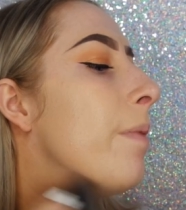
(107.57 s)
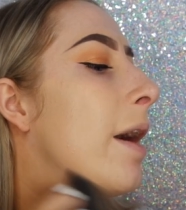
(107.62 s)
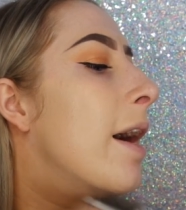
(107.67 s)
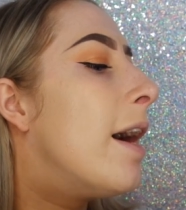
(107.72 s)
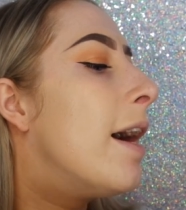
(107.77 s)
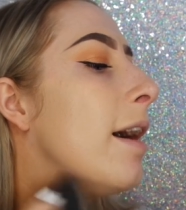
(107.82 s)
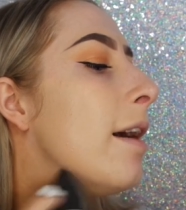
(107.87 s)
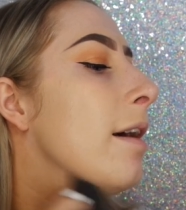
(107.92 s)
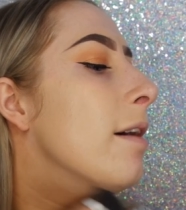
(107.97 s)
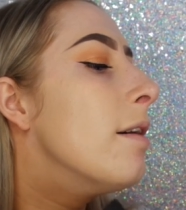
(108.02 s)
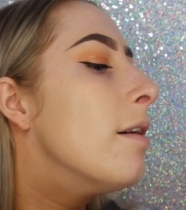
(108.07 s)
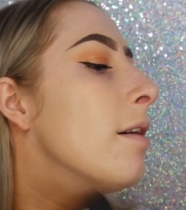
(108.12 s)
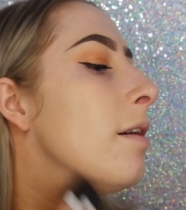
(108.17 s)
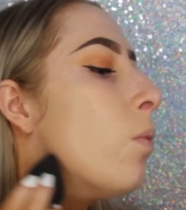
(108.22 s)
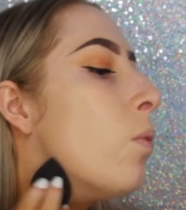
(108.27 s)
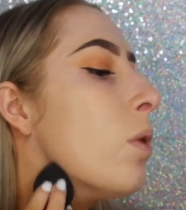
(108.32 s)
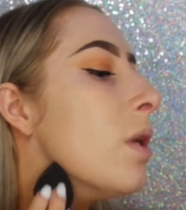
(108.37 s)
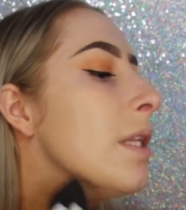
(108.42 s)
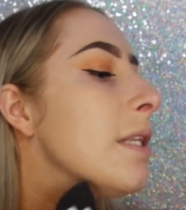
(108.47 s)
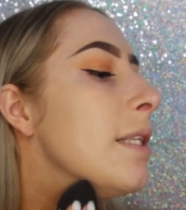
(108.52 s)
but
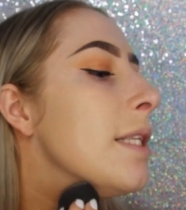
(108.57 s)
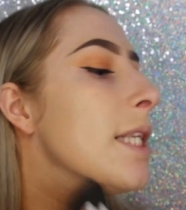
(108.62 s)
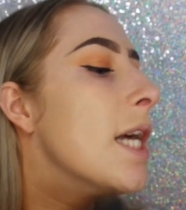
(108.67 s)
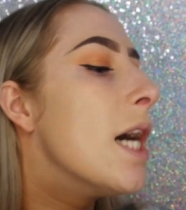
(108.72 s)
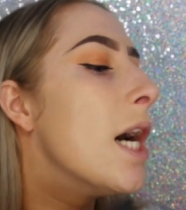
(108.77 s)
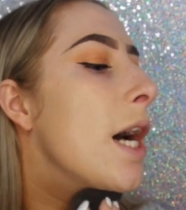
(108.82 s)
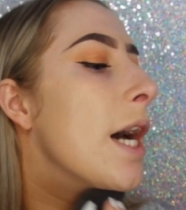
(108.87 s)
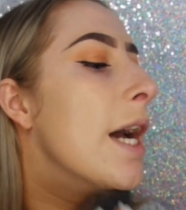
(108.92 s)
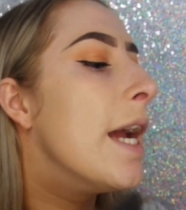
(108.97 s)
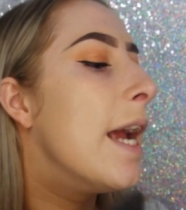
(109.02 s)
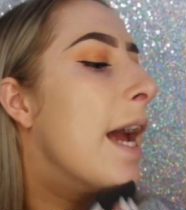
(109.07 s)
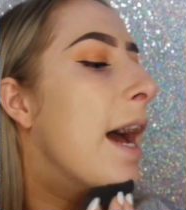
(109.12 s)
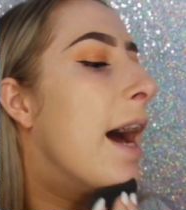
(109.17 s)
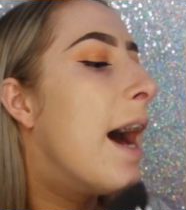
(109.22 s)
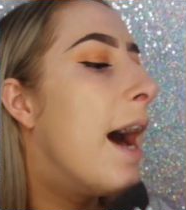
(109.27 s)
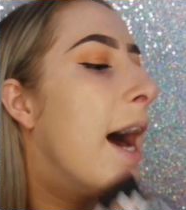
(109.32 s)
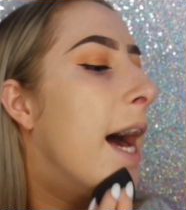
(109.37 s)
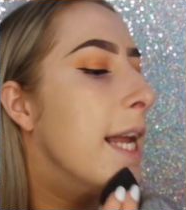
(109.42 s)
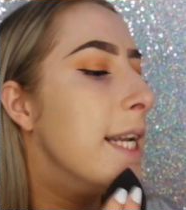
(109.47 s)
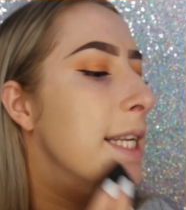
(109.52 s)
once I
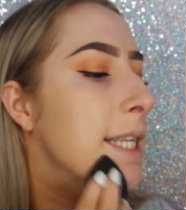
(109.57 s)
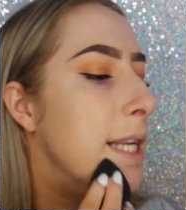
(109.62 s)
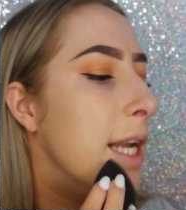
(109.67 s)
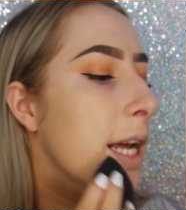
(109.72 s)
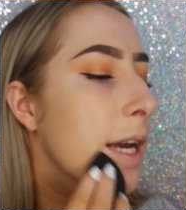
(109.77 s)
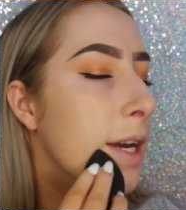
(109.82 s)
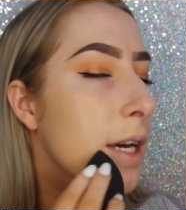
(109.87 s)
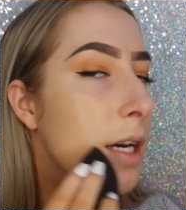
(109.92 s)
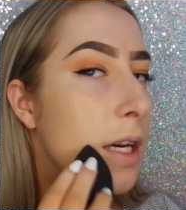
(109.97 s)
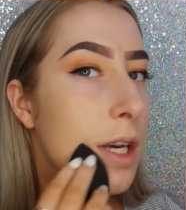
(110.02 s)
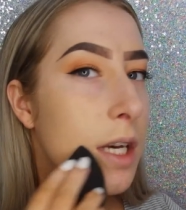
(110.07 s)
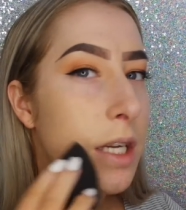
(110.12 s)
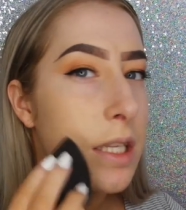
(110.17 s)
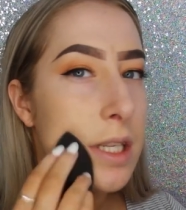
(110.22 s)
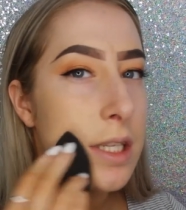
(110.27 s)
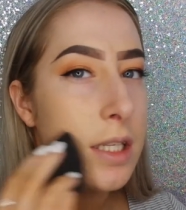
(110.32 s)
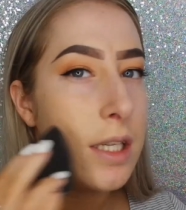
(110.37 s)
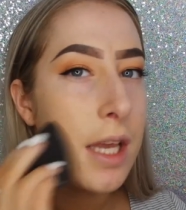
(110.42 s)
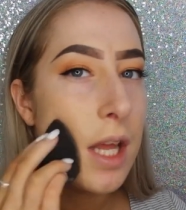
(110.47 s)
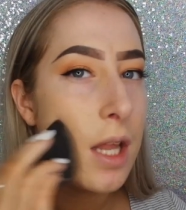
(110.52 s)
add like
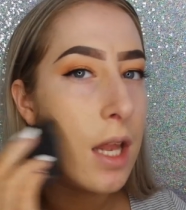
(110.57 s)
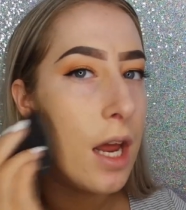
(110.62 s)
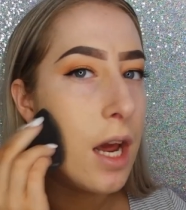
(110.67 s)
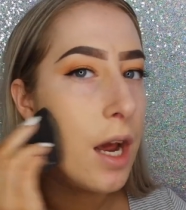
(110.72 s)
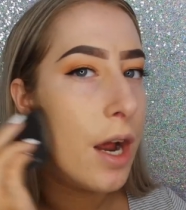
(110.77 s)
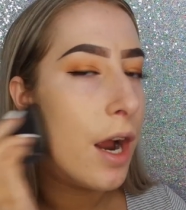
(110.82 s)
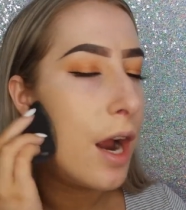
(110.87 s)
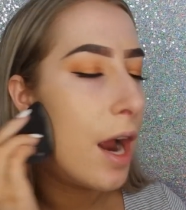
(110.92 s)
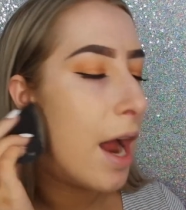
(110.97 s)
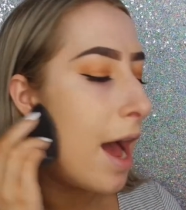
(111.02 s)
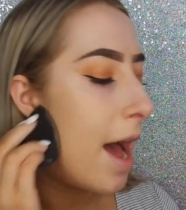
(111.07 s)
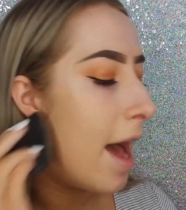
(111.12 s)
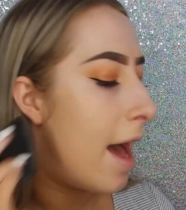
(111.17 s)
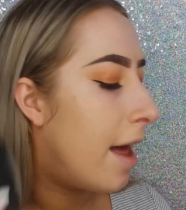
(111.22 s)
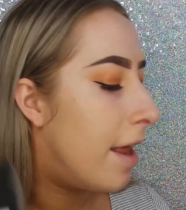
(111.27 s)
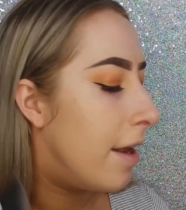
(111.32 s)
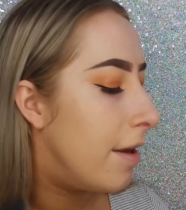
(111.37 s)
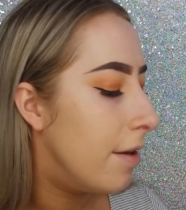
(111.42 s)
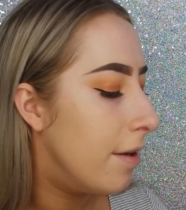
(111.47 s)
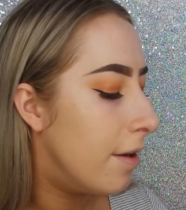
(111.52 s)
concealer
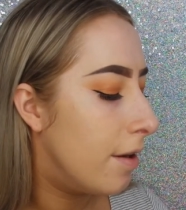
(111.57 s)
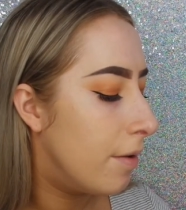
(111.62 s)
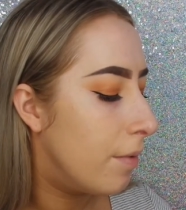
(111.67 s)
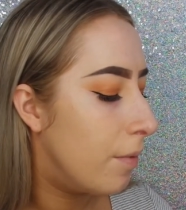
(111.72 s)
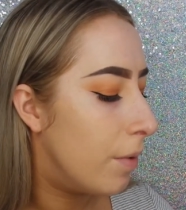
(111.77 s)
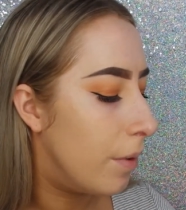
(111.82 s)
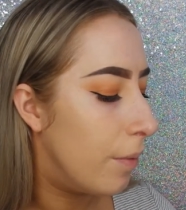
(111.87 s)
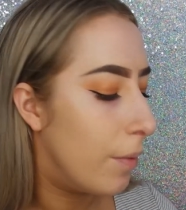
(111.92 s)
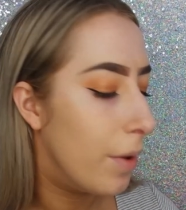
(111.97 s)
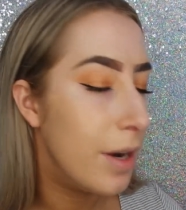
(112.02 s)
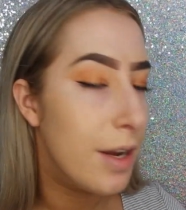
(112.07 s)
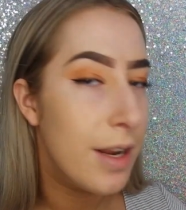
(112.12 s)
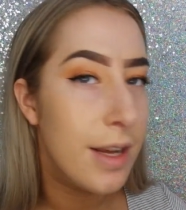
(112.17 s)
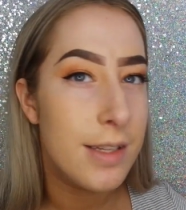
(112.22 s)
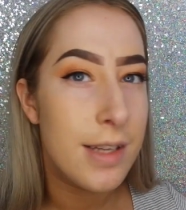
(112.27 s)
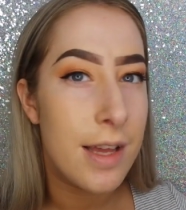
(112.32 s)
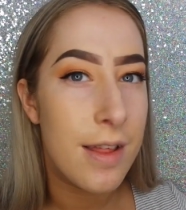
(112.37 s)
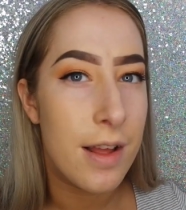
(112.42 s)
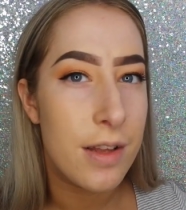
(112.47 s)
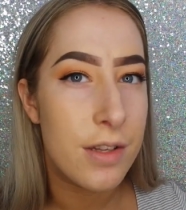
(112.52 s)
and why did
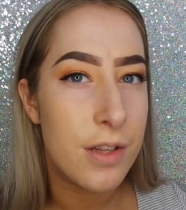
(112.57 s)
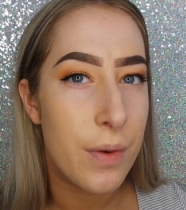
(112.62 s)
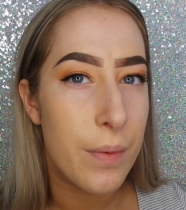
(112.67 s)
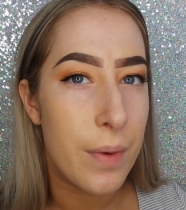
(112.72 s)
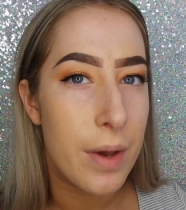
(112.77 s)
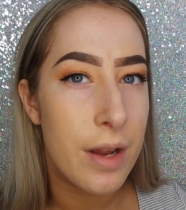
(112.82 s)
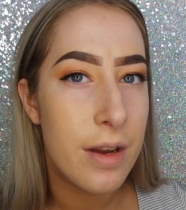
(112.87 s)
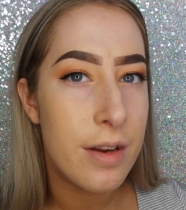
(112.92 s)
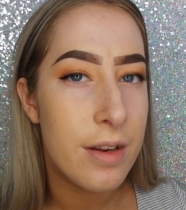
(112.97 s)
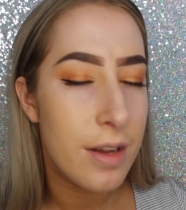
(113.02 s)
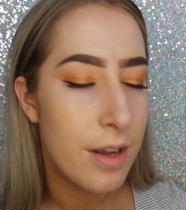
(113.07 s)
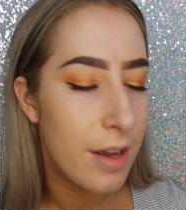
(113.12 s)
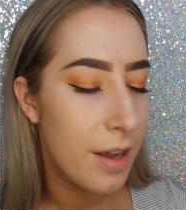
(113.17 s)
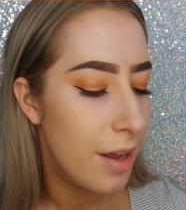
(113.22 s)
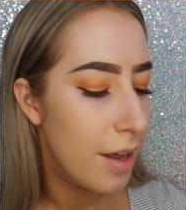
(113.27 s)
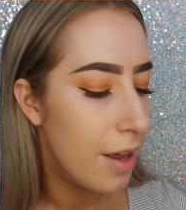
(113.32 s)
I say that so weird?